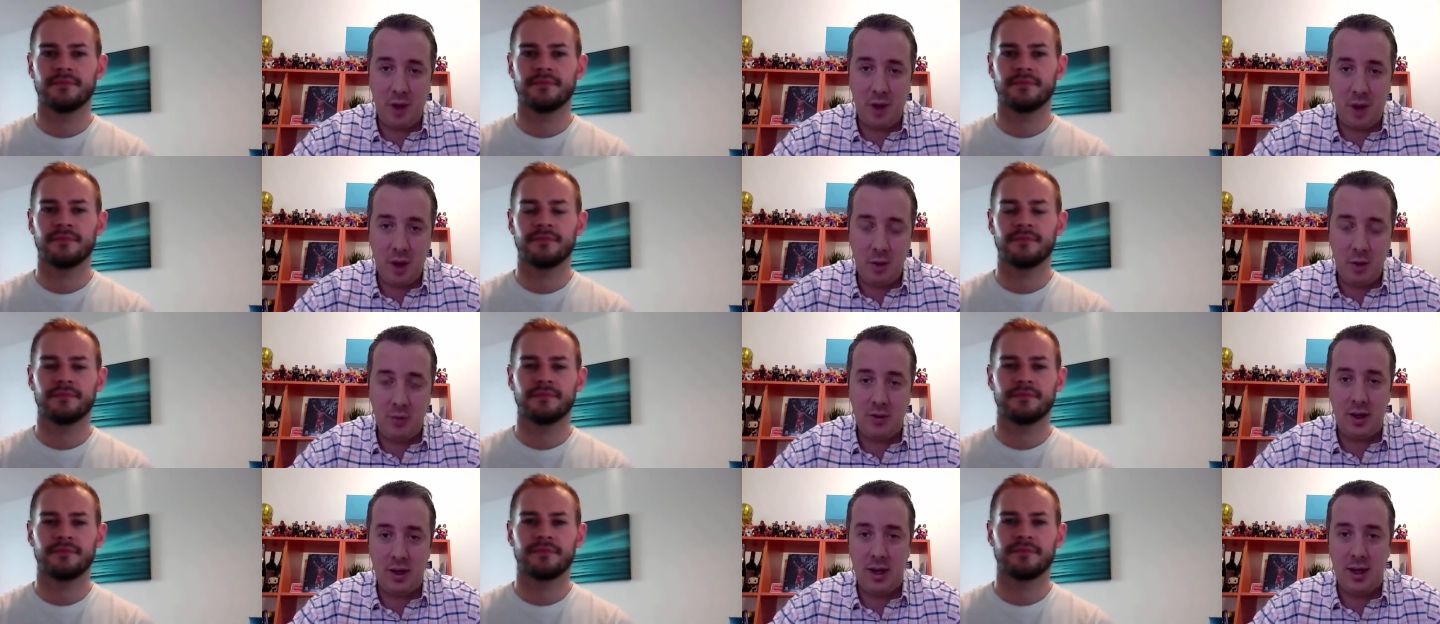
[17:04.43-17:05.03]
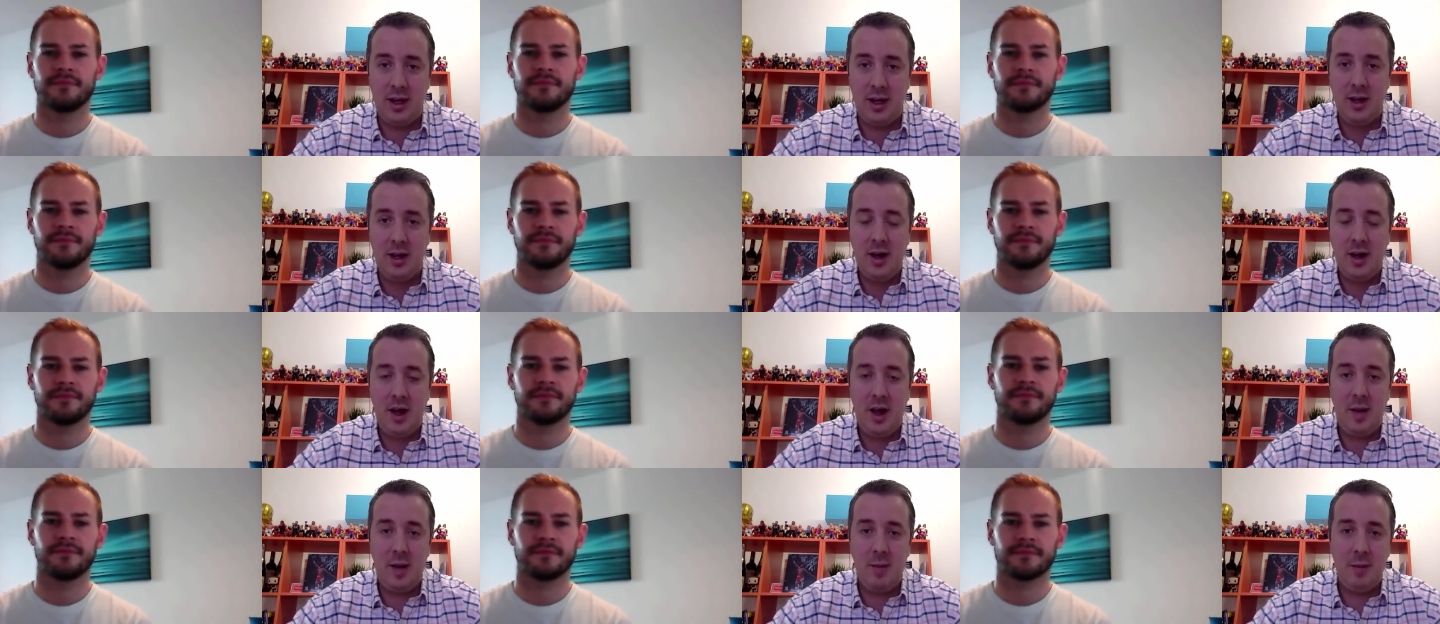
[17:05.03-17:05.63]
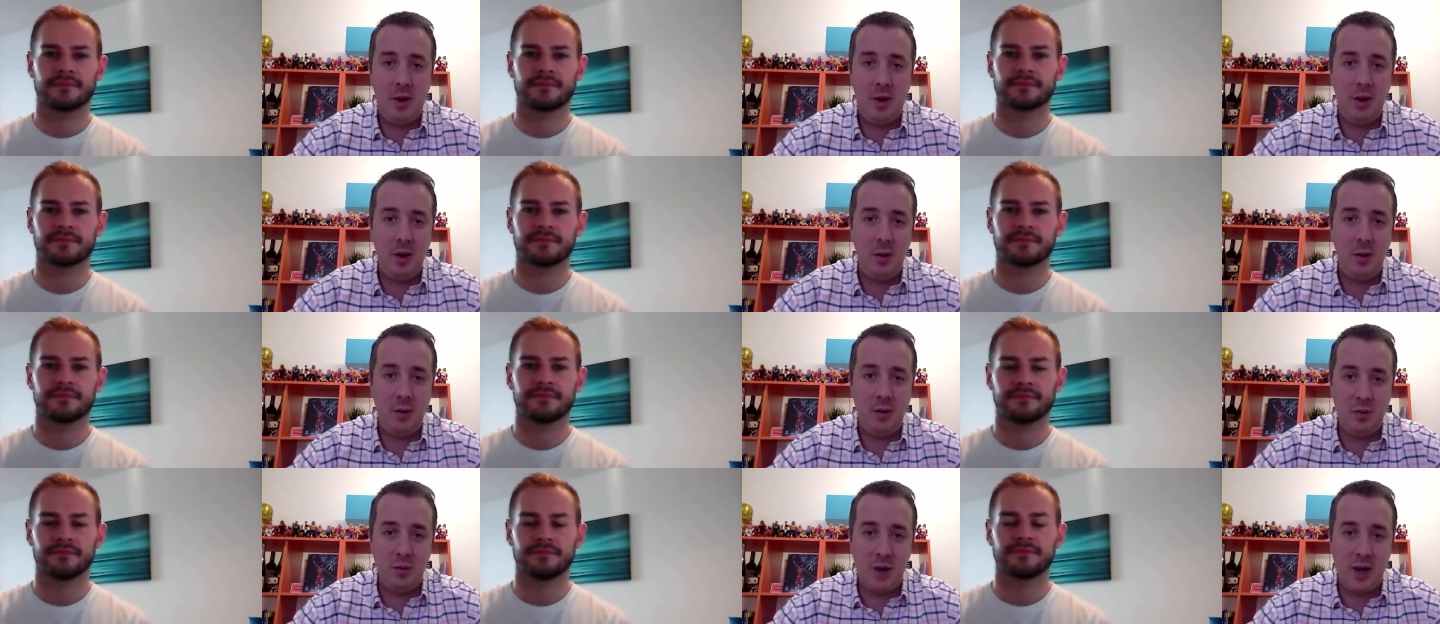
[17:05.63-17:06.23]
Speaker 1: Totally, um, I would
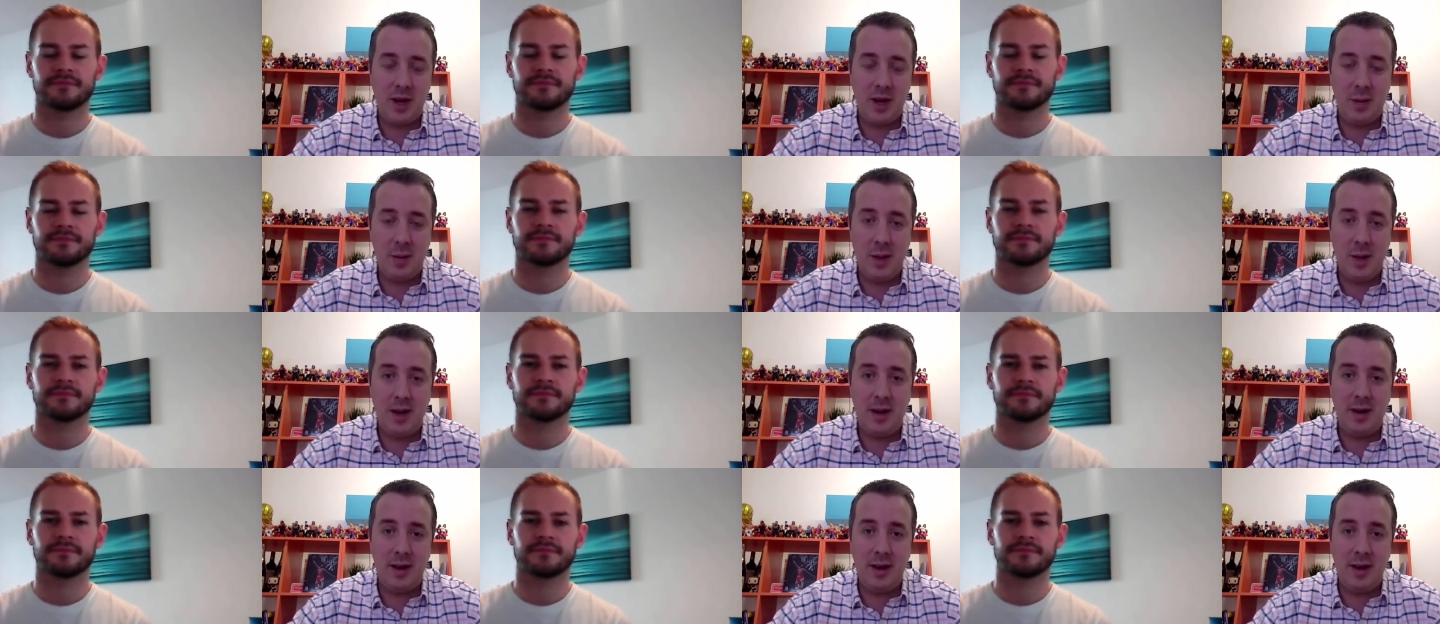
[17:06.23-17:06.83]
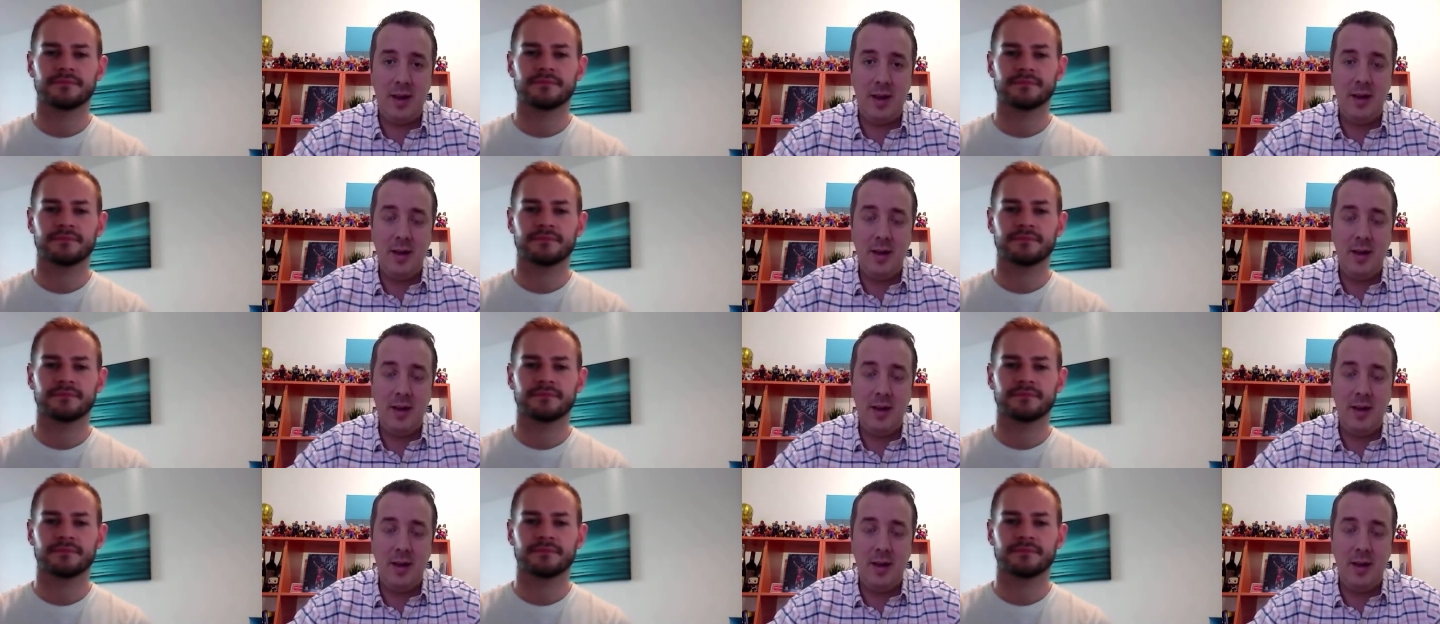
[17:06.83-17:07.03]
recommend it.